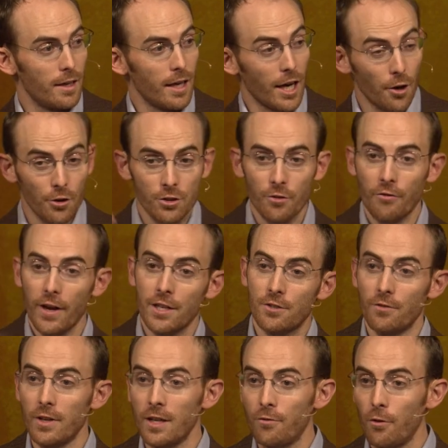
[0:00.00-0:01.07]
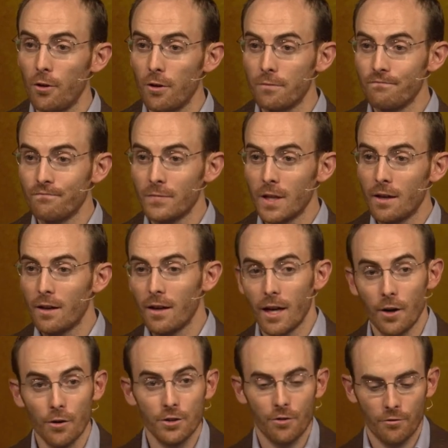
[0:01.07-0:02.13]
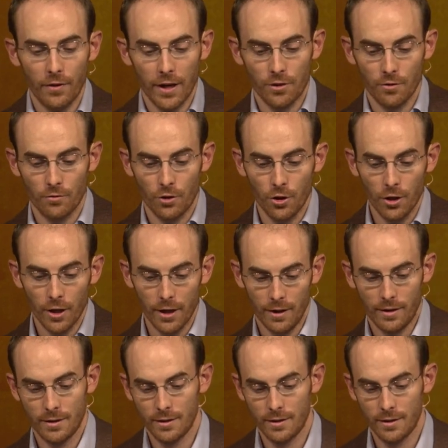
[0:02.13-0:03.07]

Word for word: Here is the face of evil. Here is the face of good.